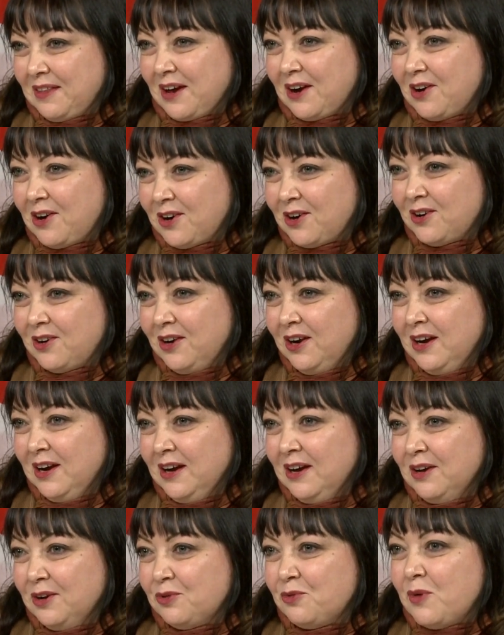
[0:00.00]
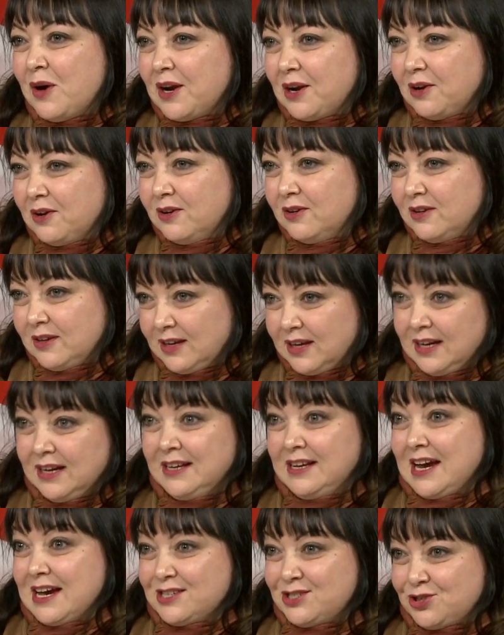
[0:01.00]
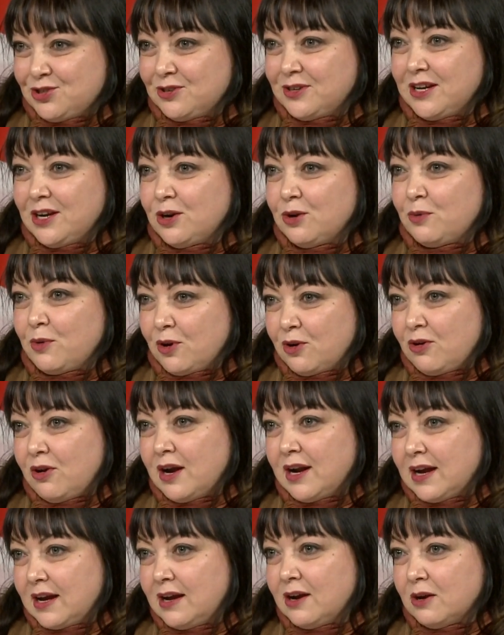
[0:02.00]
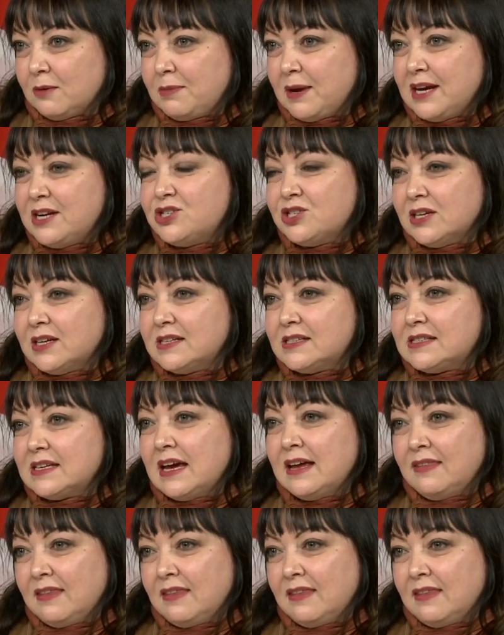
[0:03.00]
They are what in yesteryear were chronic care patients,